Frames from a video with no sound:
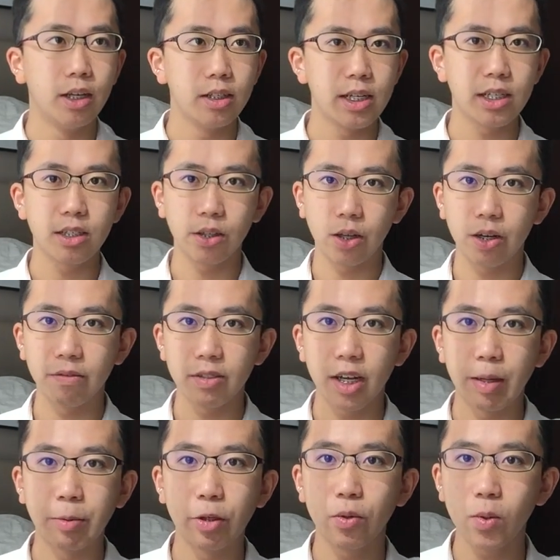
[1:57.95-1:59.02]
takes a lot of
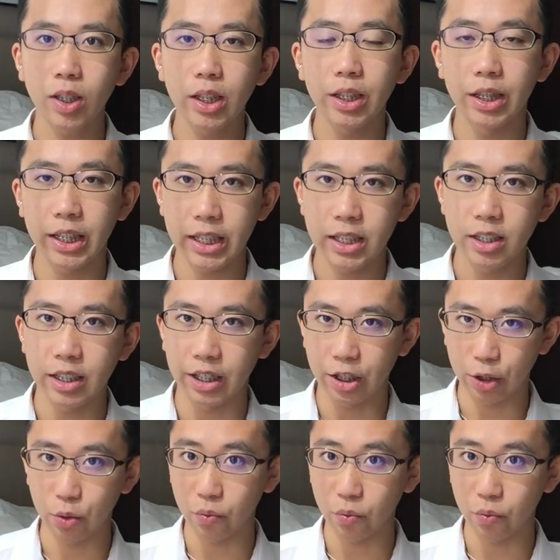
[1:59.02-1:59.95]
time, you don't want the lace, like the